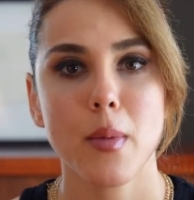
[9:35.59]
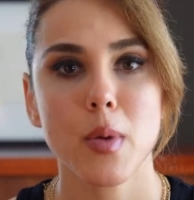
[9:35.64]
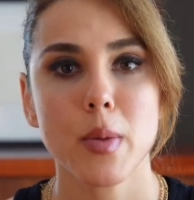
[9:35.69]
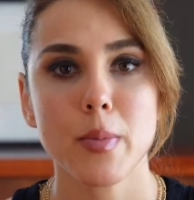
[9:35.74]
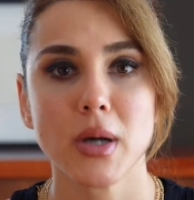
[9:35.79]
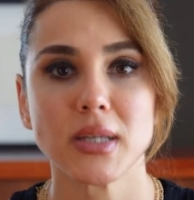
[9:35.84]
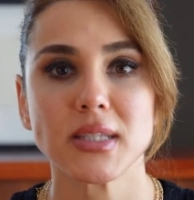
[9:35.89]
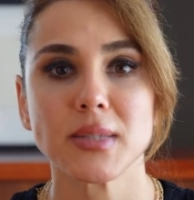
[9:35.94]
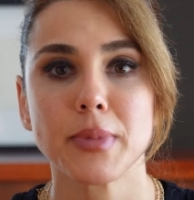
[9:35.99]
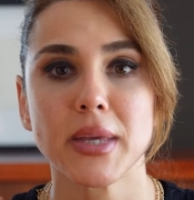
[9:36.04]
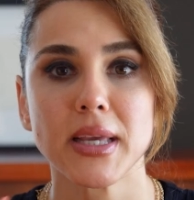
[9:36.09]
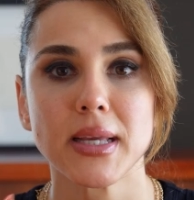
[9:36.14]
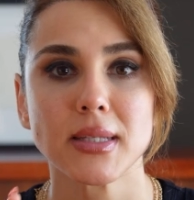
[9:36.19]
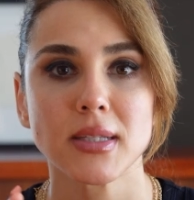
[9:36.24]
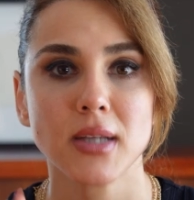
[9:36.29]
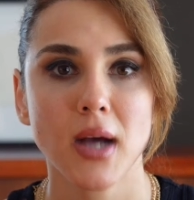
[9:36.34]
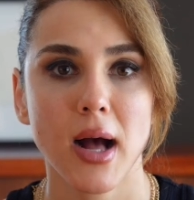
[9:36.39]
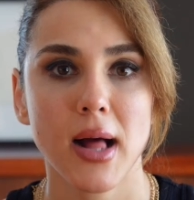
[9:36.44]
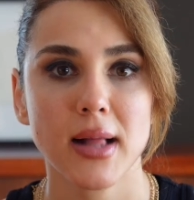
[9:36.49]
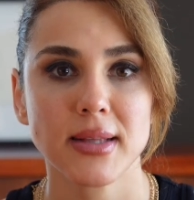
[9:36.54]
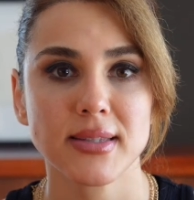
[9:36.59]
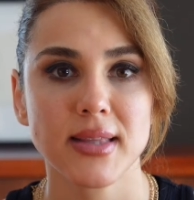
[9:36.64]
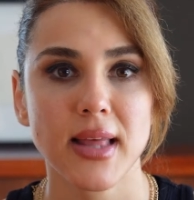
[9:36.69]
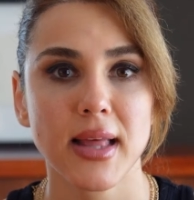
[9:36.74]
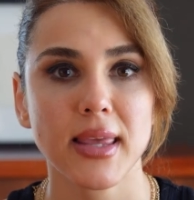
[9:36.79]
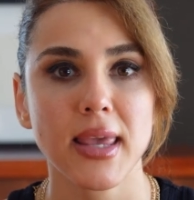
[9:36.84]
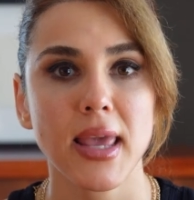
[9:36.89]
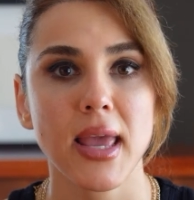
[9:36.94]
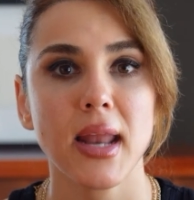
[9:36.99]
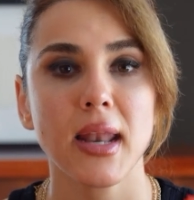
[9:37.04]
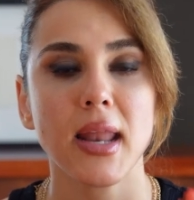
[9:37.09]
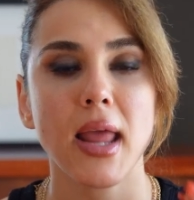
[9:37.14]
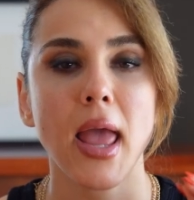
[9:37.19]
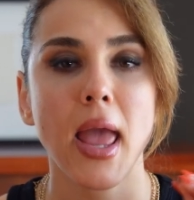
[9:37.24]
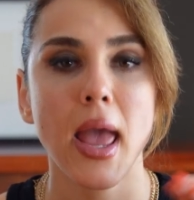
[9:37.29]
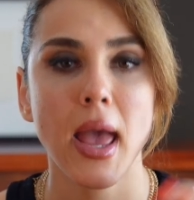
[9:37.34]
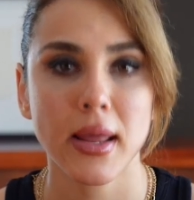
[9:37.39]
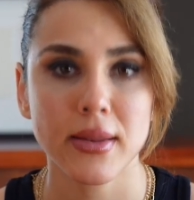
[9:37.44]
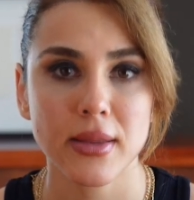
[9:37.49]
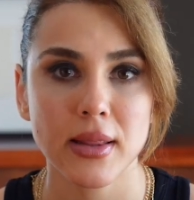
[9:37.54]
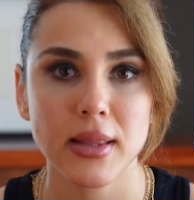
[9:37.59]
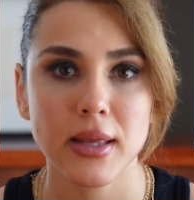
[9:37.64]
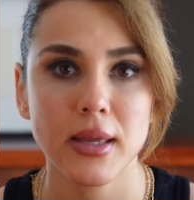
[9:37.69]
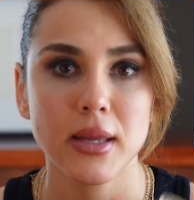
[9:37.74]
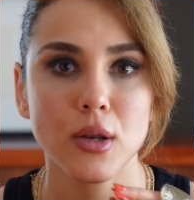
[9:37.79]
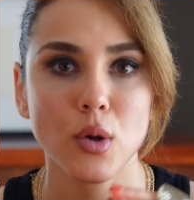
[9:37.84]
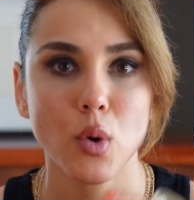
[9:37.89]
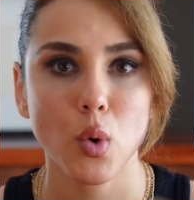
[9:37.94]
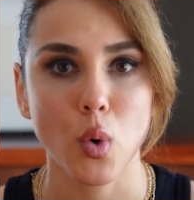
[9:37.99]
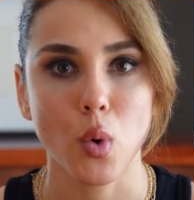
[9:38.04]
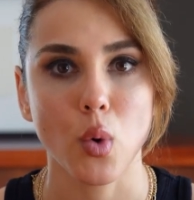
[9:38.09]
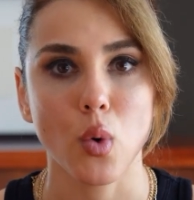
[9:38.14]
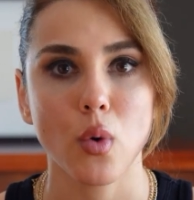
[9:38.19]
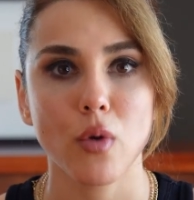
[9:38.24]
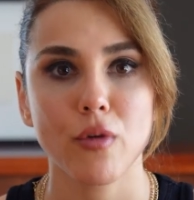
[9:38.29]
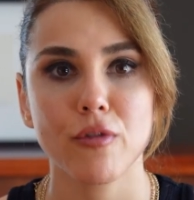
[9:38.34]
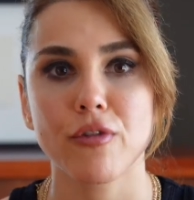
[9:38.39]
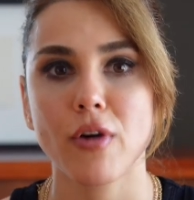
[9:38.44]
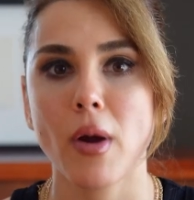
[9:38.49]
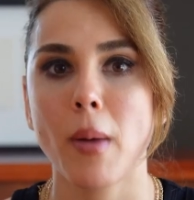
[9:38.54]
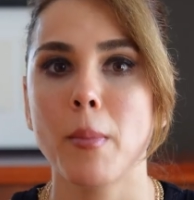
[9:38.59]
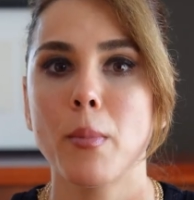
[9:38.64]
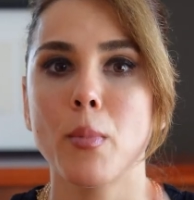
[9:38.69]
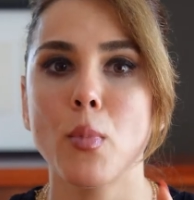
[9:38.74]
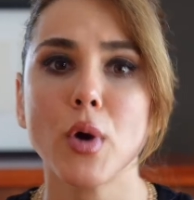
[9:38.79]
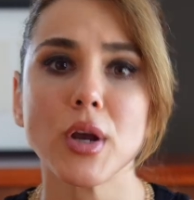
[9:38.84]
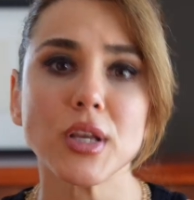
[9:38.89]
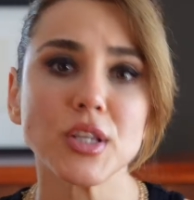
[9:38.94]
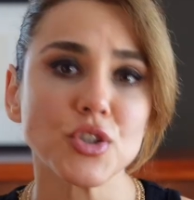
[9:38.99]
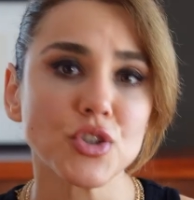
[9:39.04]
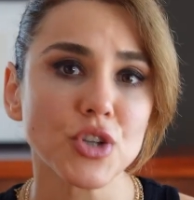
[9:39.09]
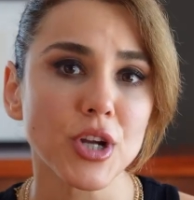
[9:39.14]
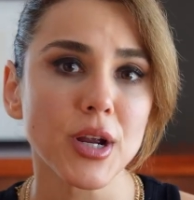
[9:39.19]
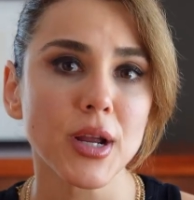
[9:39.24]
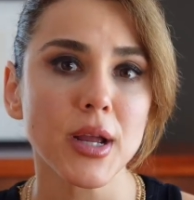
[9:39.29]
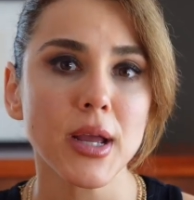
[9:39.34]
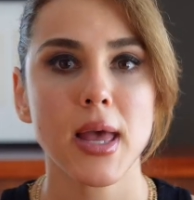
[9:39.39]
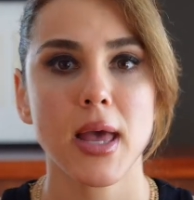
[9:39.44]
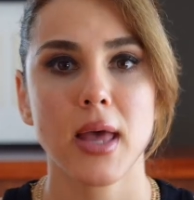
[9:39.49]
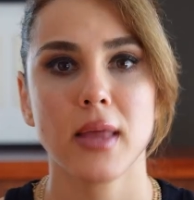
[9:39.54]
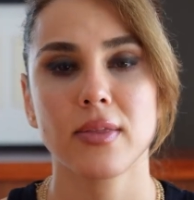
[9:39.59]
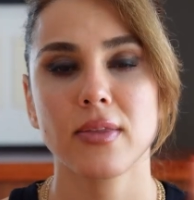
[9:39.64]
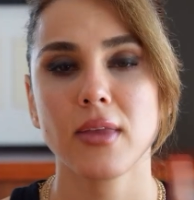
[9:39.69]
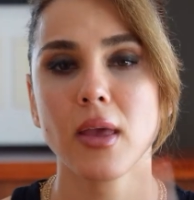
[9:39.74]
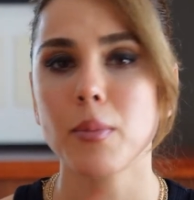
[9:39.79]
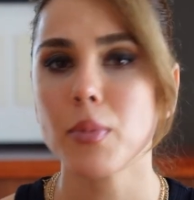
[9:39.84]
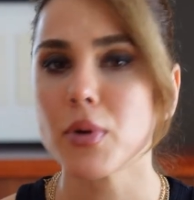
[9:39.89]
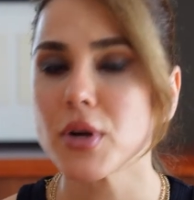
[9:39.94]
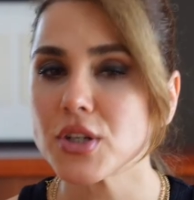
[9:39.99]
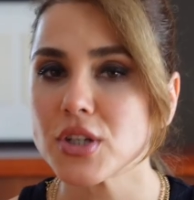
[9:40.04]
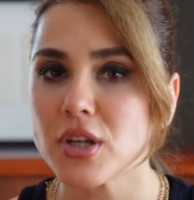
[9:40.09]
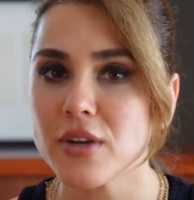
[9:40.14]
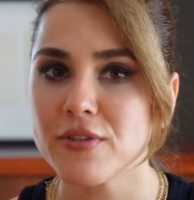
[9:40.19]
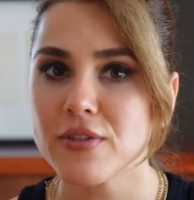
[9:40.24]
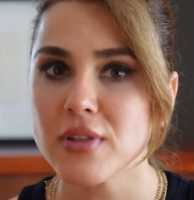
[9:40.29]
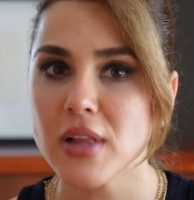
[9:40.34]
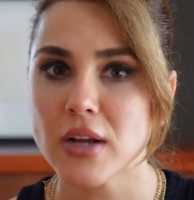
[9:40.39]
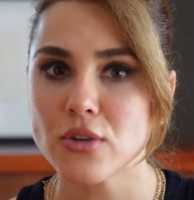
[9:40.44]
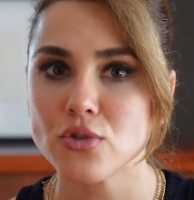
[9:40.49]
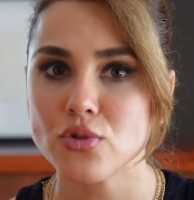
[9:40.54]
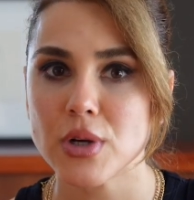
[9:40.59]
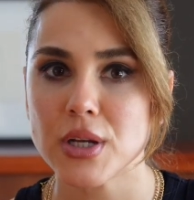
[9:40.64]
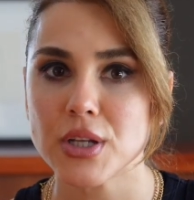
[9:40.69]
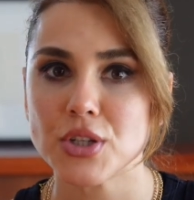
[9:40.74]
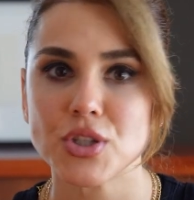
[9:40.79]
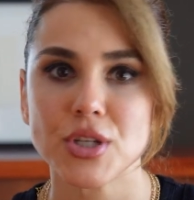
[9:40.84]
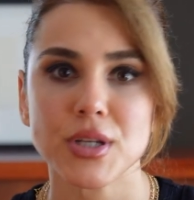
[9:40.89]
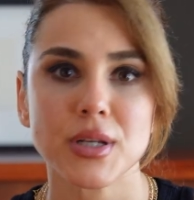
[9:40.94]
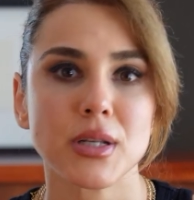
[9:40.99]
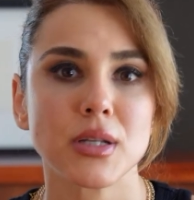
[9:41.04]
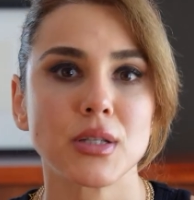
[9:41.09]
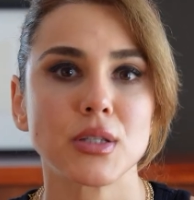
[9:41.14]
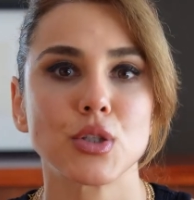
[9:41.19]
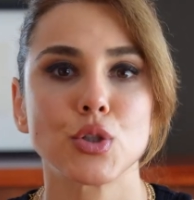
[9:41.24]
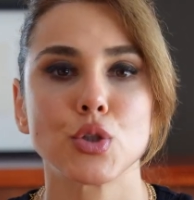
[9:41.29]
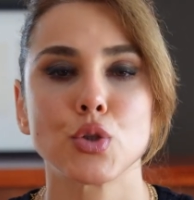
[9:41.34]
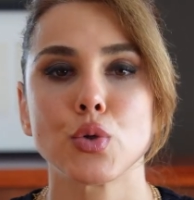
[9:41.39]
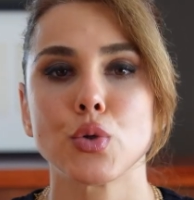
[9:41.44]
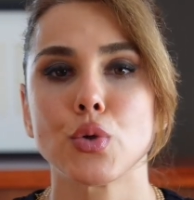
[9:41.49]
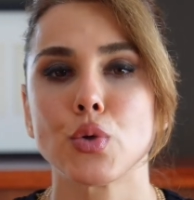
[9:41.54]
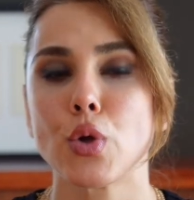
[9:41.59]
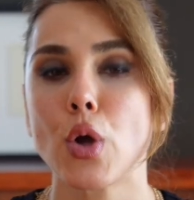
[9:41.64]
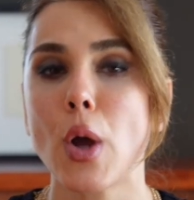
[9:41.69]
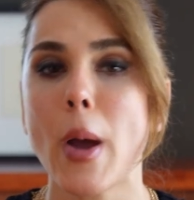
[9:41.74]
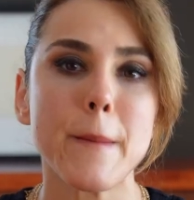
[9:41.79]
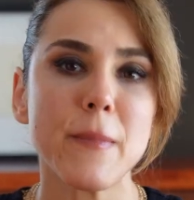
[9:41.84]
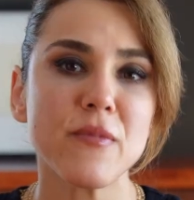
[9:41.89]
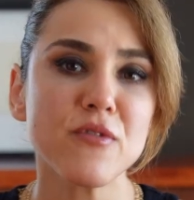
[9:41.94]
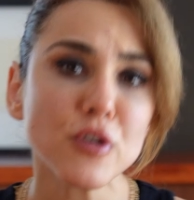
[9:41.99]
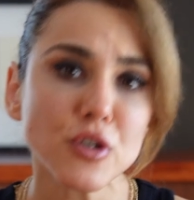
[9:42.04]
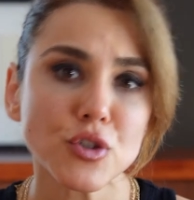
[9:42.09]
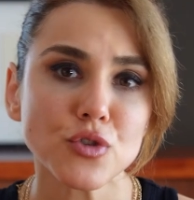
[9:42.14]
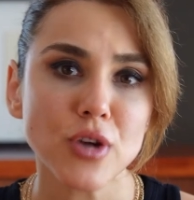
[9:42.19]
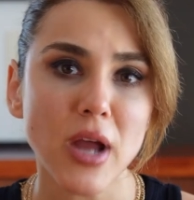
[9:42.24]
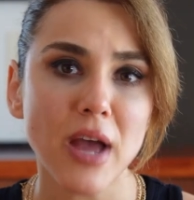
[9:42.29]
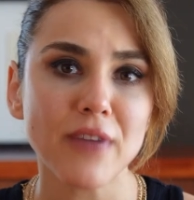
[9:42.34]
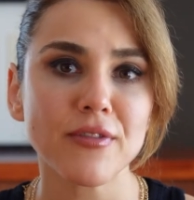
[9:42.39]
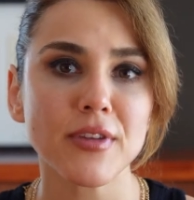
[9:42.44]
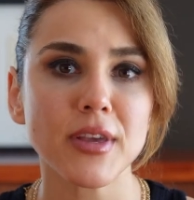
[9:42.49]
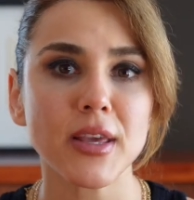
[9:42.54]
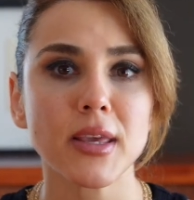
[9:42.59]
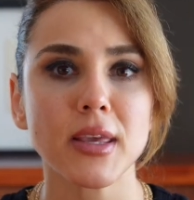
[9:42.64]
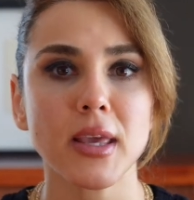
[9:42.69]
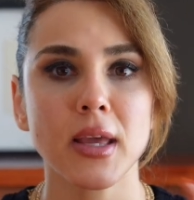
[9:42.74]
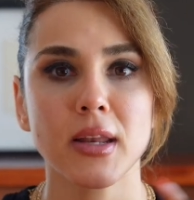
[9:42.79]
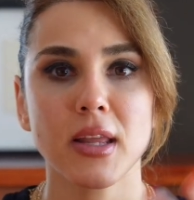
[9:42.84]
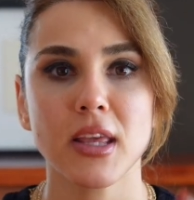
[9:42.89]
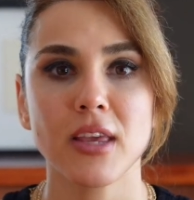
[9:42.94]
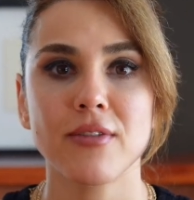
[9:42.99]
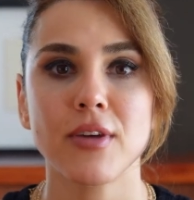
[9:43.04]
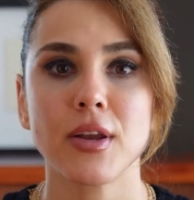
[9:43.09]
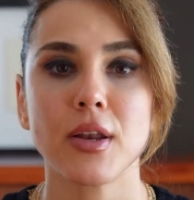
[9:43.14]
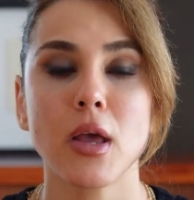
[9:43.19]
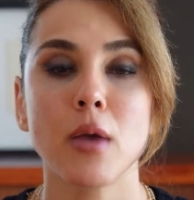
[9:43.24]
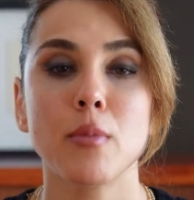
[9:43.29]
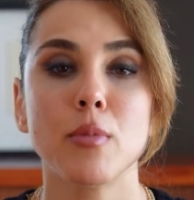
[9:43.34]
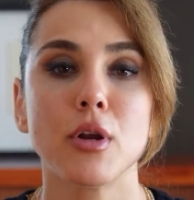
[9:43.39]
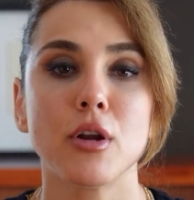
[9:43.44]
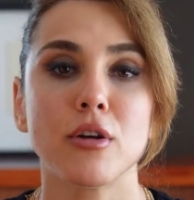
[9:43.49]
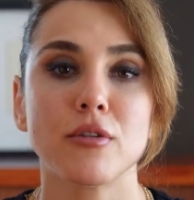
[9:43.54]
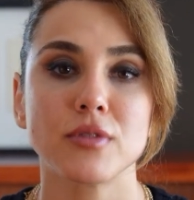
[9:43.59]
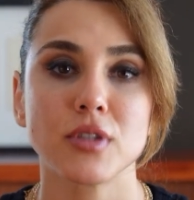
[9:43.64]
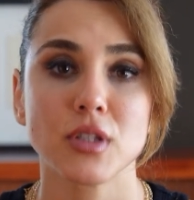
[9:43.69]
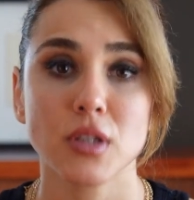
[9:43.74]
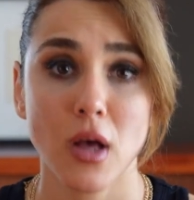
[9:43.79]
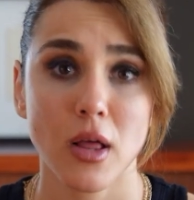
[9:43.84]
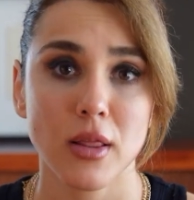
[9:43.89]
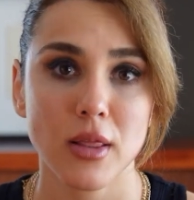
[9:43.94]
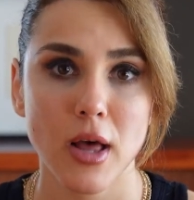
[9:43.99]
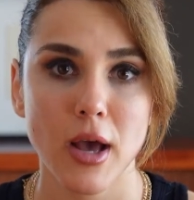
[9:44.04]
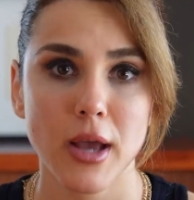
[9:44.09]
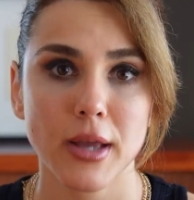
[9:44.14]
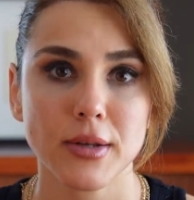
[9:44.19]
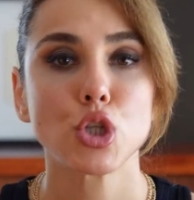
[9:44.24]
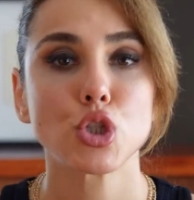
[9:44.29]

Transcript: We must pick tiles that can handle it all, from moisture and temperature fluctuations to foot traffic and even a bit of sunlight.